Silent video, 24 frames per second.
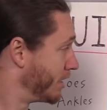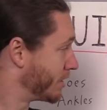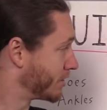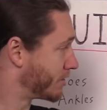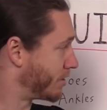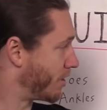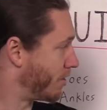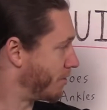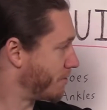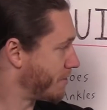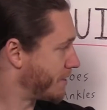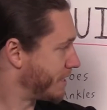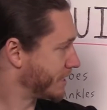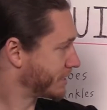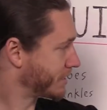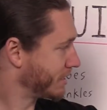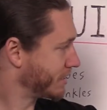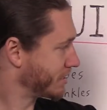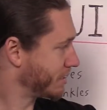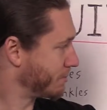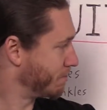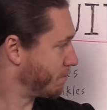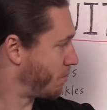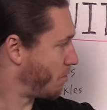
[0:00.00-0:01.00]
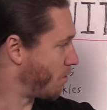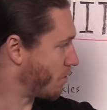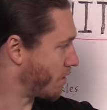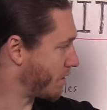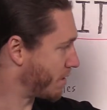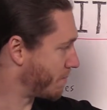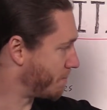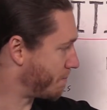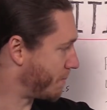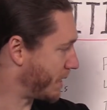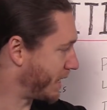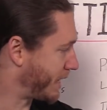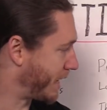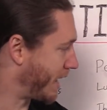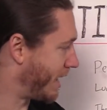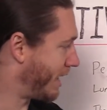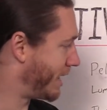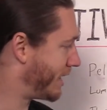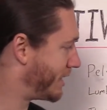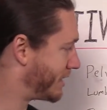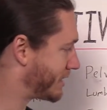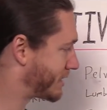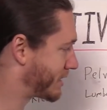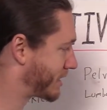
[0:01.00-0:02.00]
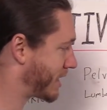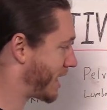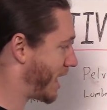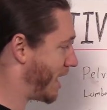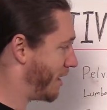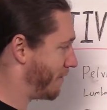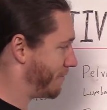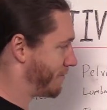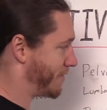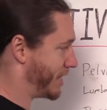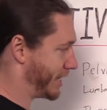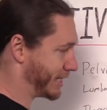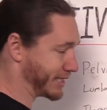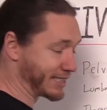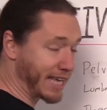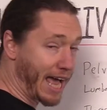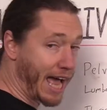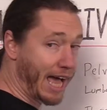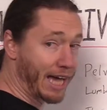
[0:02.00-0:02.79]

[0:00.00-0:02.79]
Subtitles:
So this is important because of this